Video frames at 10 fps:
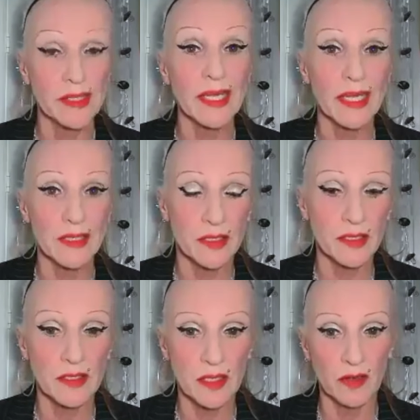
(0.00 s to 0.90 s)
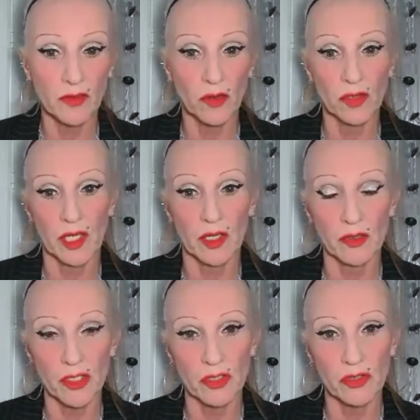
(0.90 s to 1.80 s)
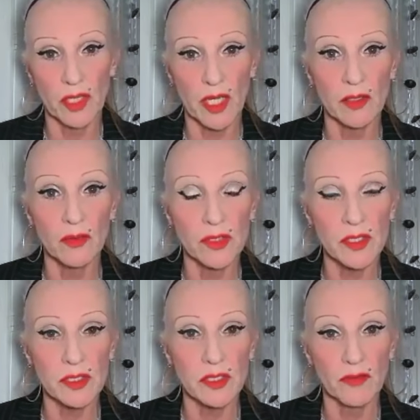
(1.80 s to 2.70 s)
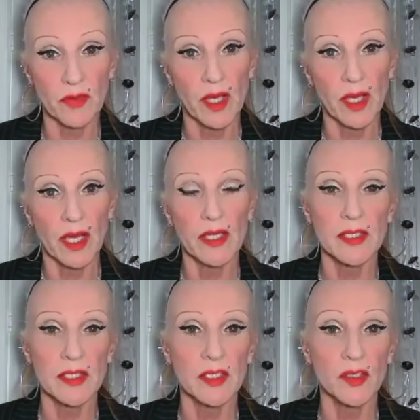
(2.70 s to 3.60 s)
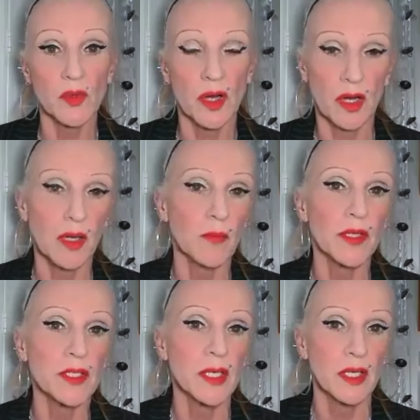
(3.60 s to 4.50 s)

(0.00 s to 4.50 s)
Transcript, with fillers: letters have gone out to landlords that have entered into a hybrid